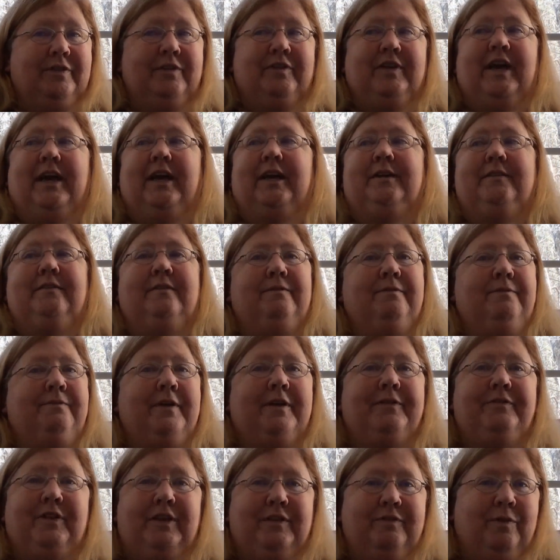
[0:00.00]
you got
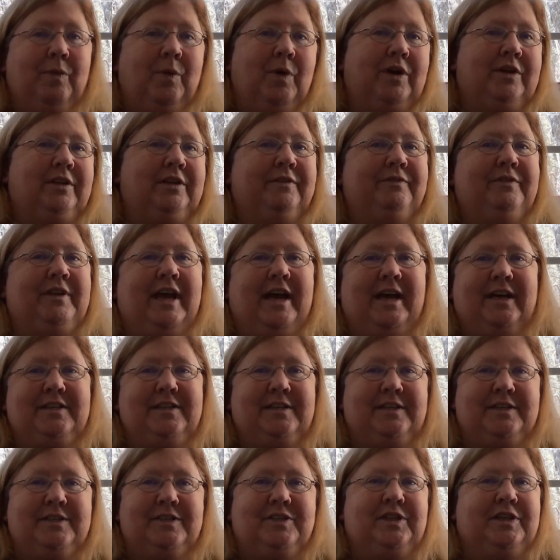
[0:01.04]
50 forklift
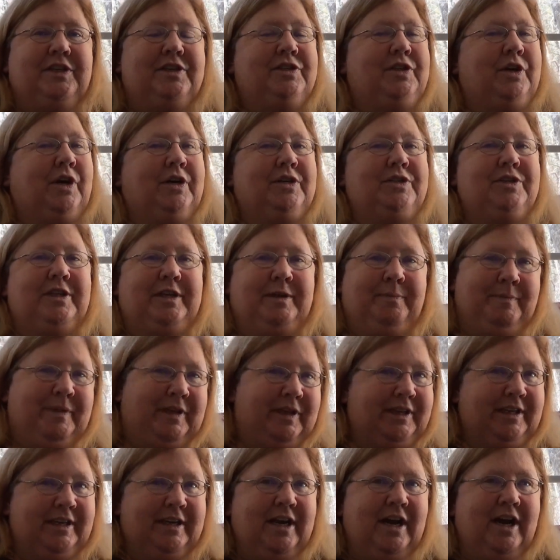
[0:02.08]
accidents and it's costing a
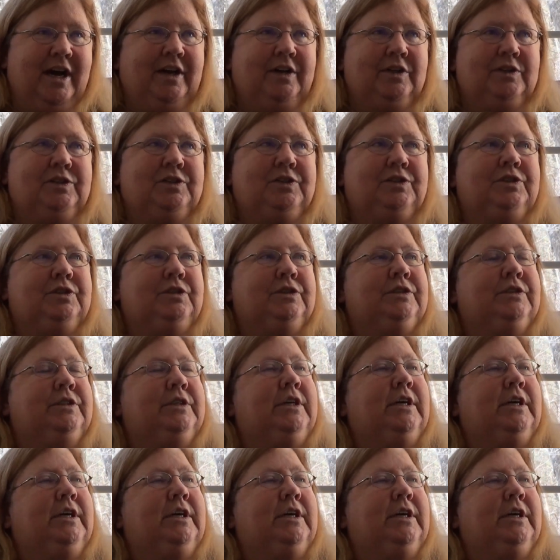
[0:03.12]
million dollars